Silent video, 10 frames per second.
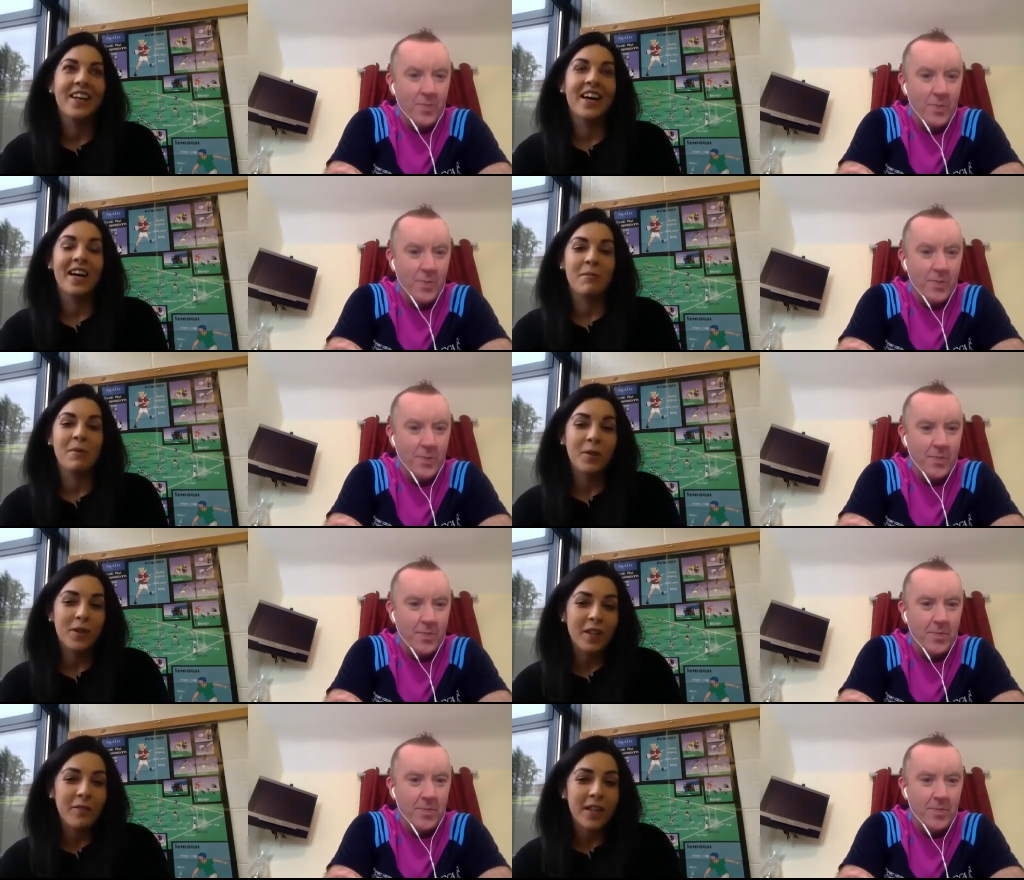Speaker 1: Um, but no,
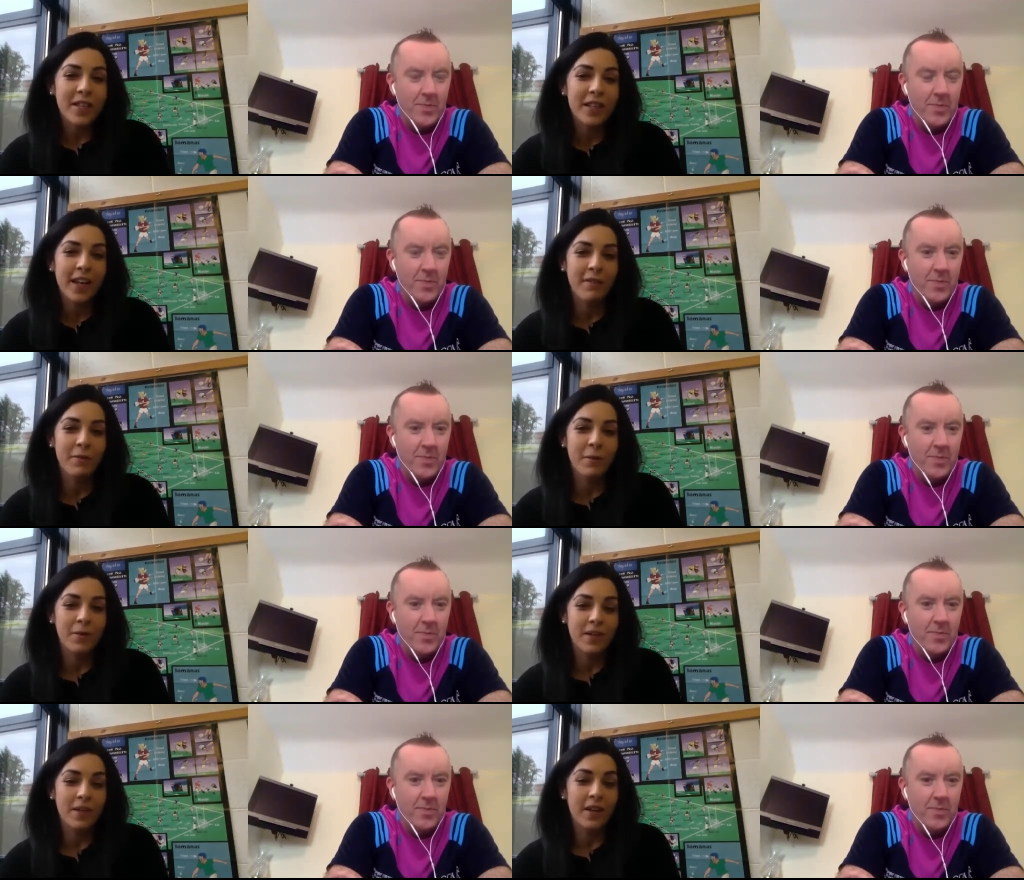the advice he gave me was,
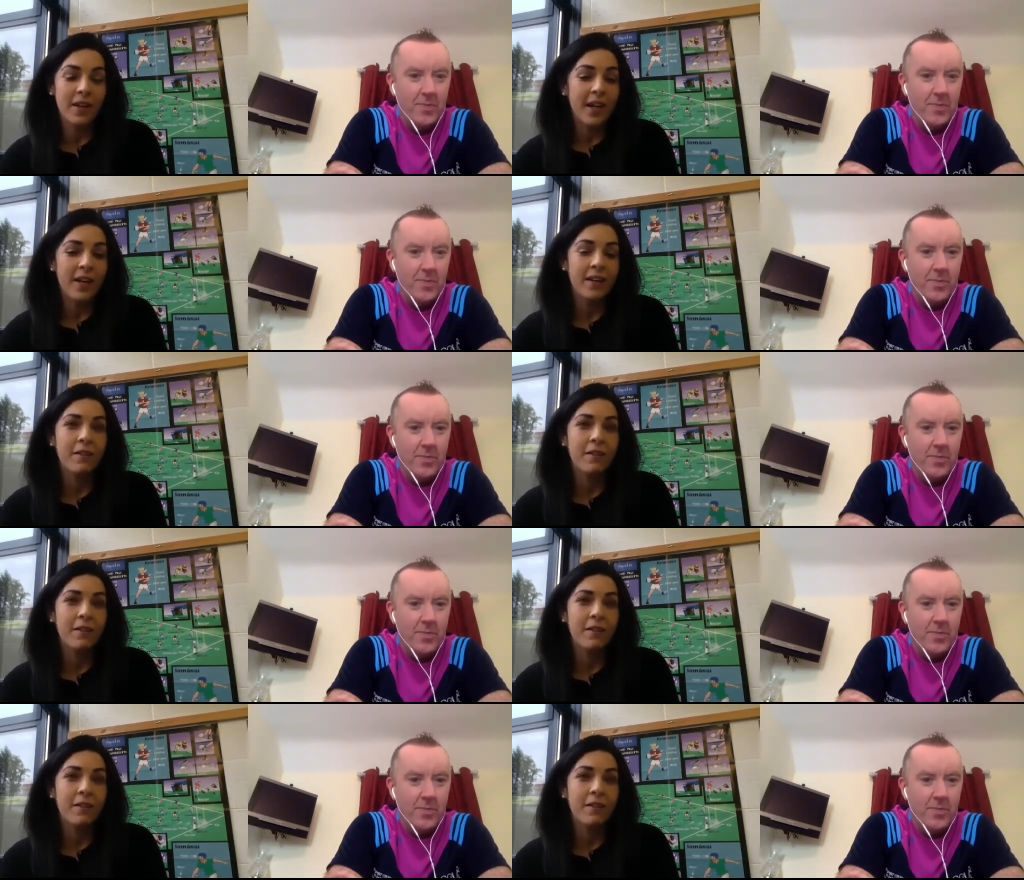again,